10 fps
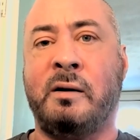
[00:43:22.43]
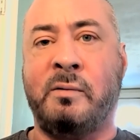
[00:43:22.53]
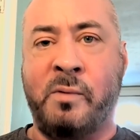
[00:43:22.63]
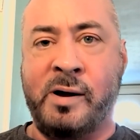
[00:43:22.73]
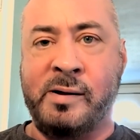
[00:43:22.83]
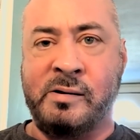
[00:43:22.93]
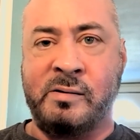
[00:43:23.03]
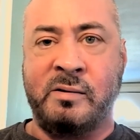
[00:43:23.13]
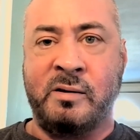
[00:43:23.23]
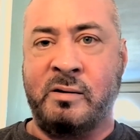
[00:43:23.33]
When
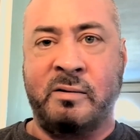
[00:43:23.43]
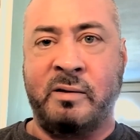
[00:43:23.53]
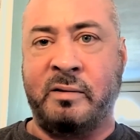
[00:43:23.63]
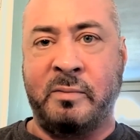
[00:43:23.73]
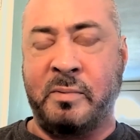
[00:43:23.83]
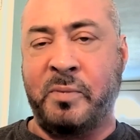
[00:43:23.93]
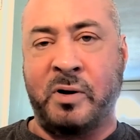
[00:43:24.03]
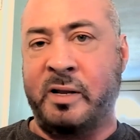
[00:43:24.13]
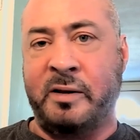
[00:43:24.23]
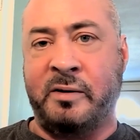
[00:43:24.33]
you know you, you put
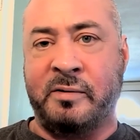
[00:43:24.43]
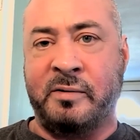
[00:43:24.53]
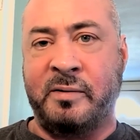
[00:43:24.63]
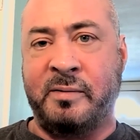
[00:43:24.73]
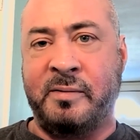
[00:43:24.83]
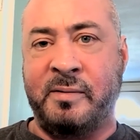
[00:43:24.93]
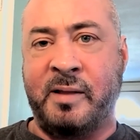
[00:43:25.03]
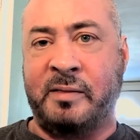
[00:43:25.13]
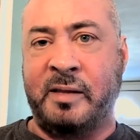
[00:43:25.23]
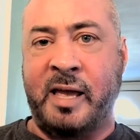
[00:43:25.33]
it in your please do
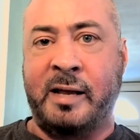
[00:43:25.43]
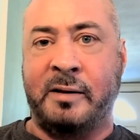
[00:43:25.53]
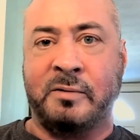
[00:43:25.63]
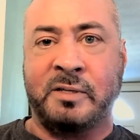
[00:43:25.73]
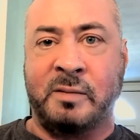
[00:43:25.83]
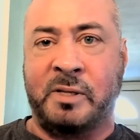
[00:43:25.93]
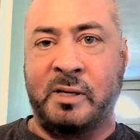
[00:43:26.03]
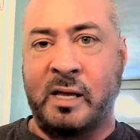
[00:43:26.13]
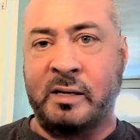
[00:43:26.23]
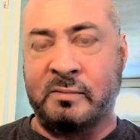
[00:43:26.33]
end or something.
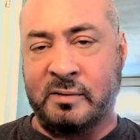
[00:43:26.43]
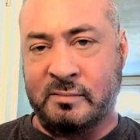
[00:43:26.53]
I don't know.